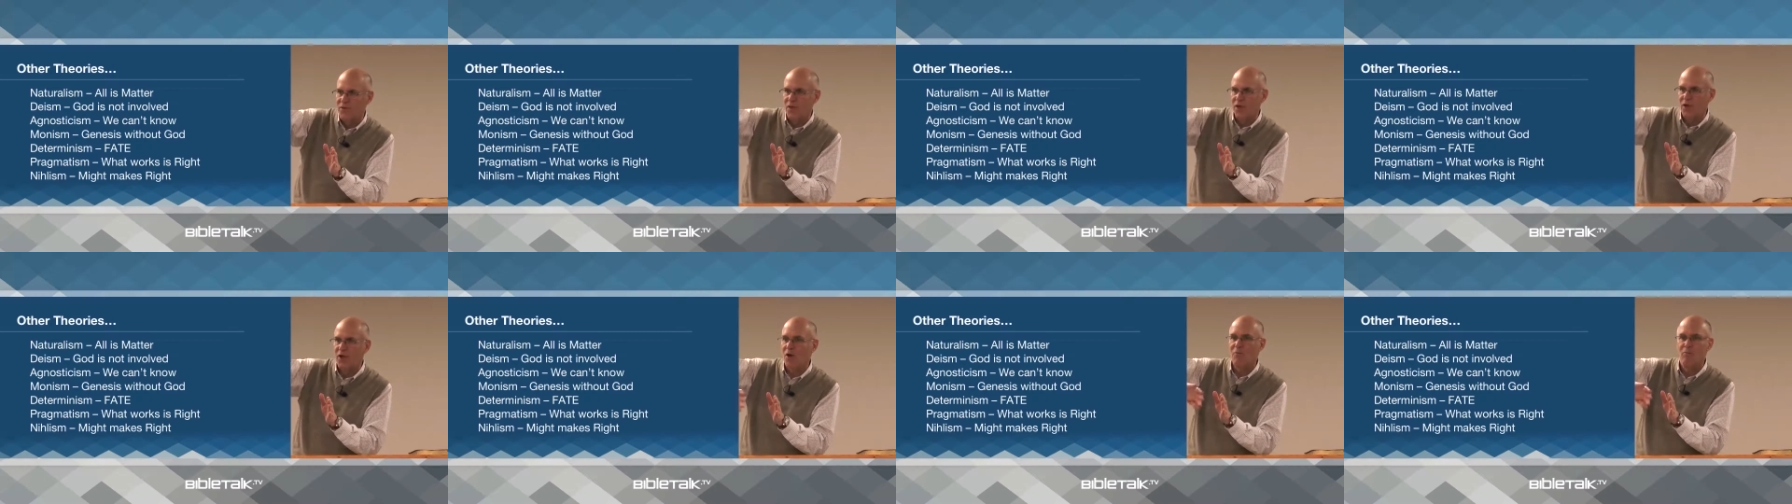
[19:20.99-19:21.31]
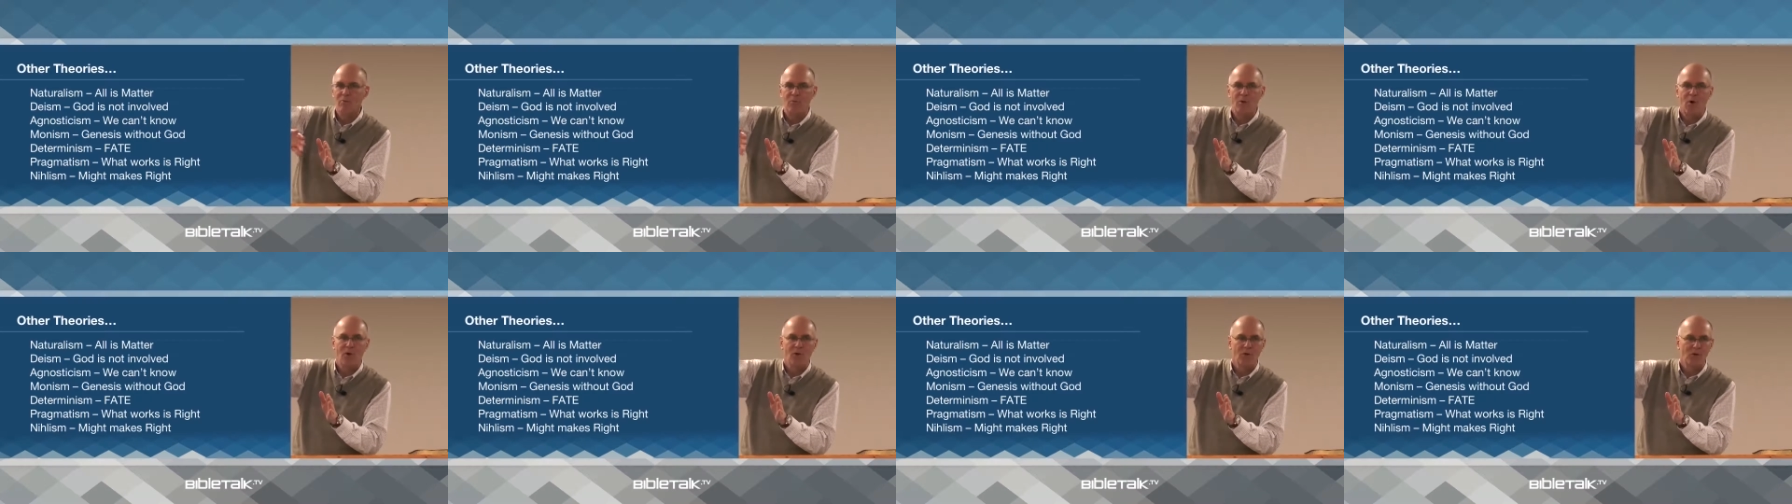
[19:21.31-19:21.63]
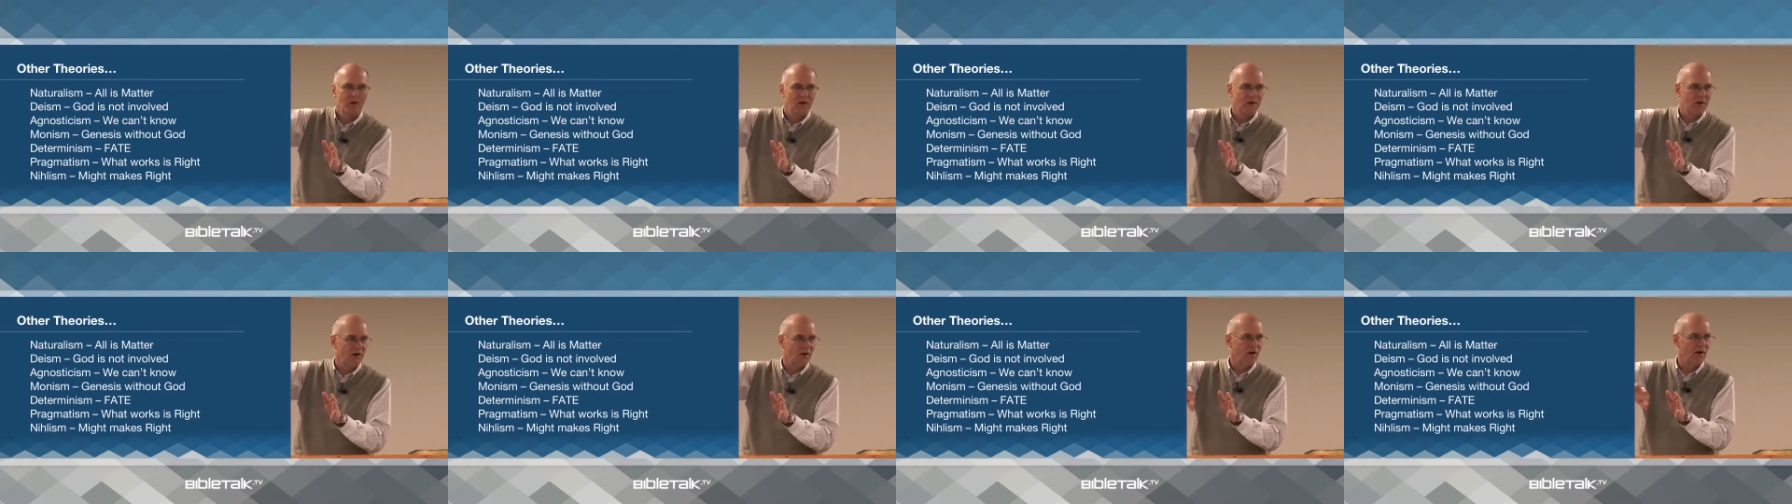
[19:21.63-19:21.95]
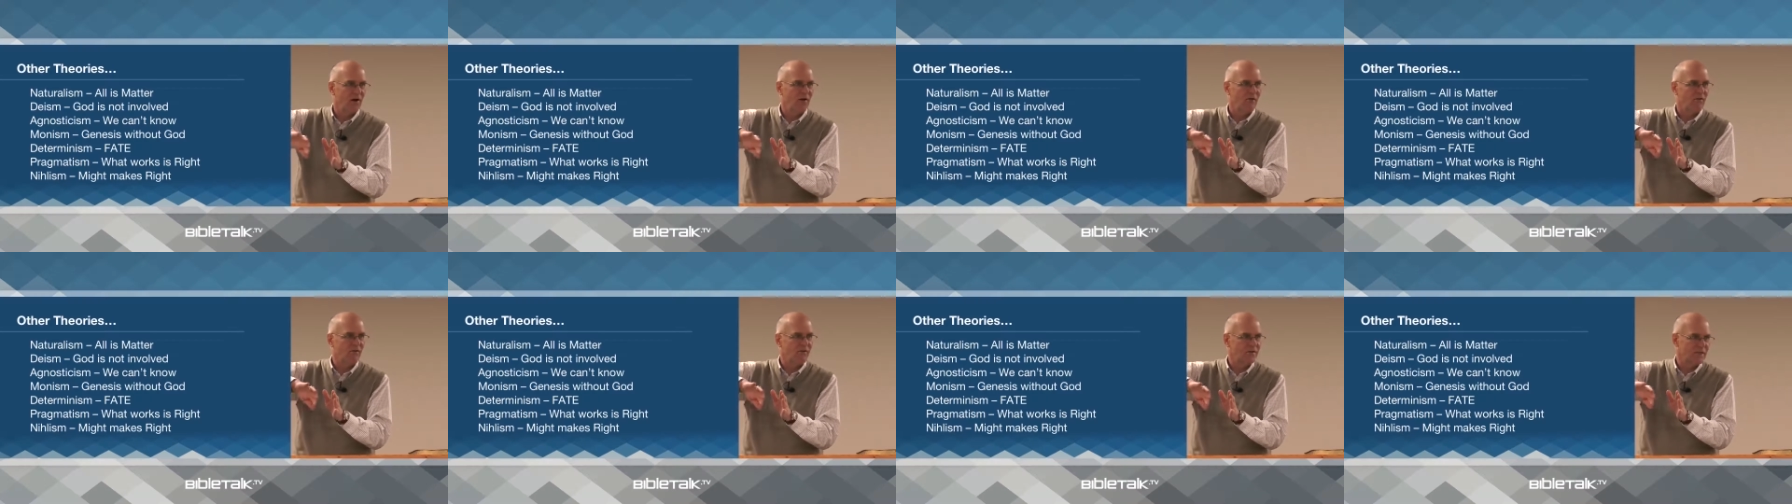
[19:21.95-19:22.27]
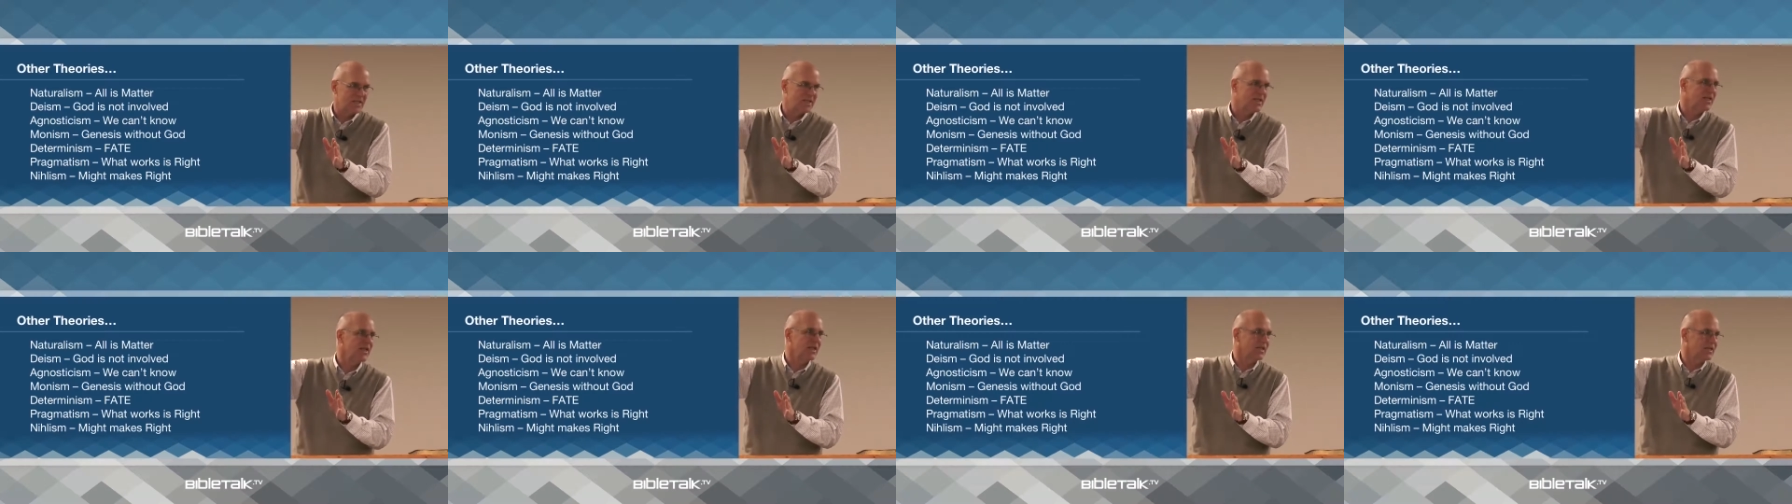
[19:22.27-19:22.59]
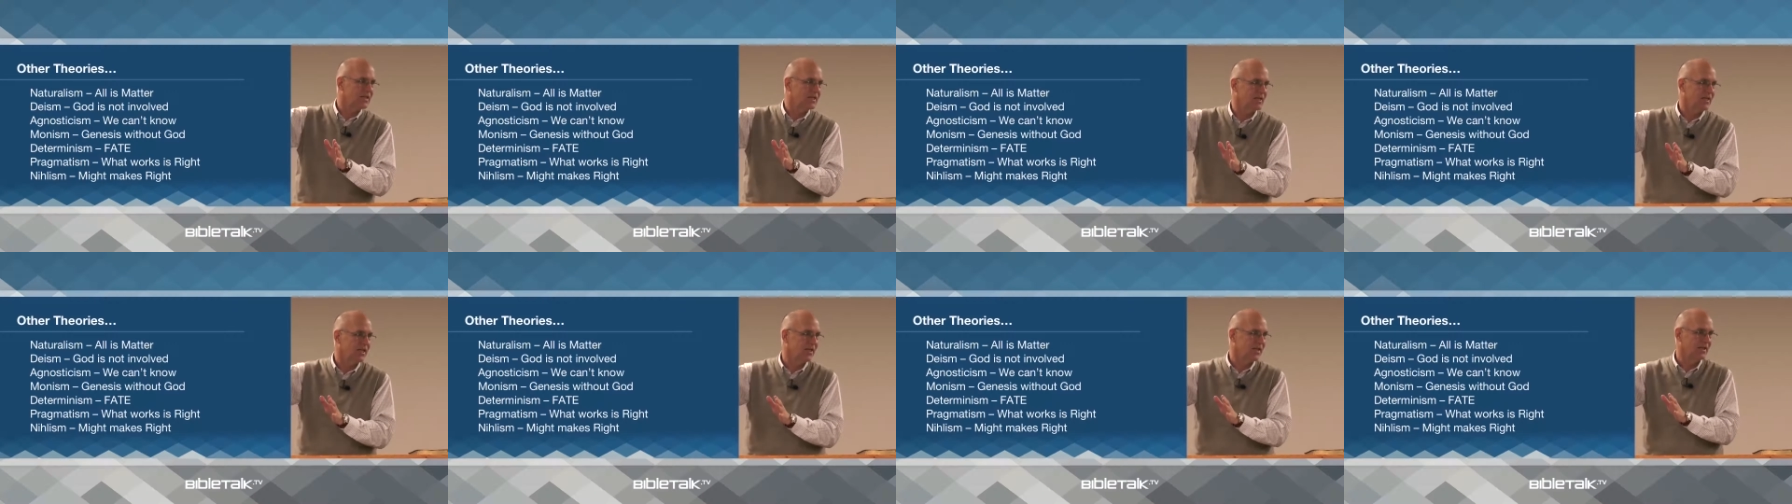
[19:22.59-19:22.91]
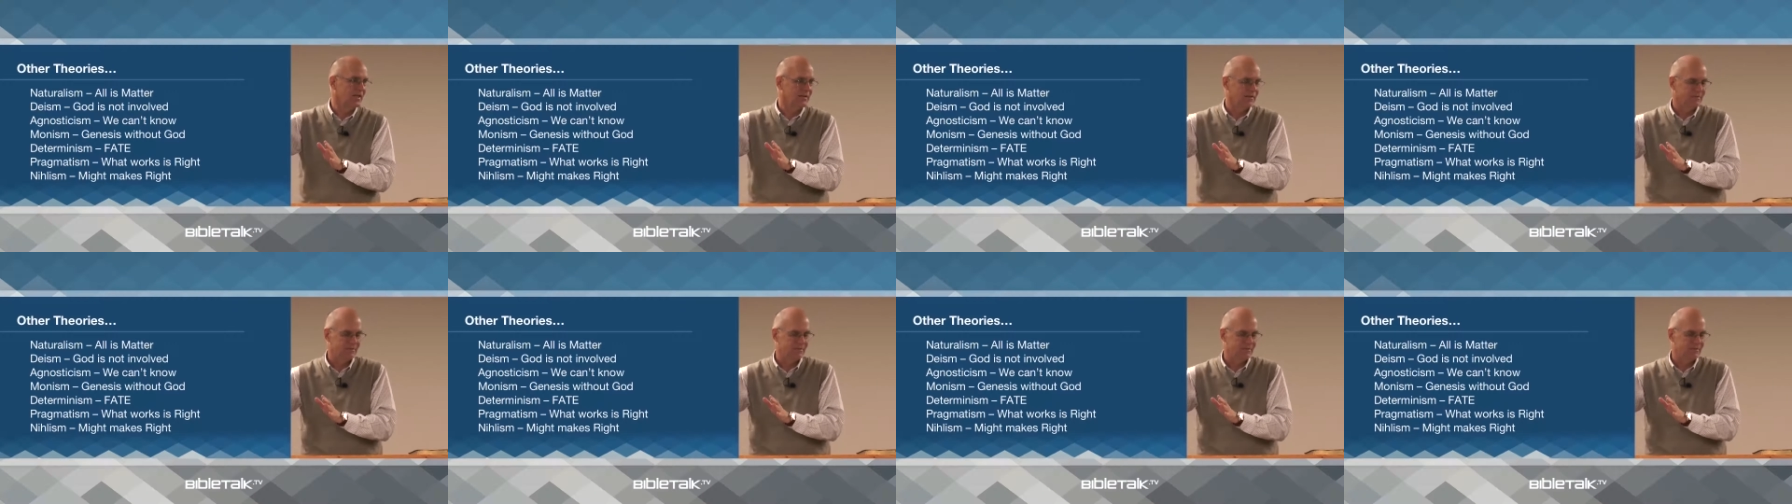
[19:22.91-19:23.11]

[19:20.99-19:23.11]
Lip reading: the component of deity.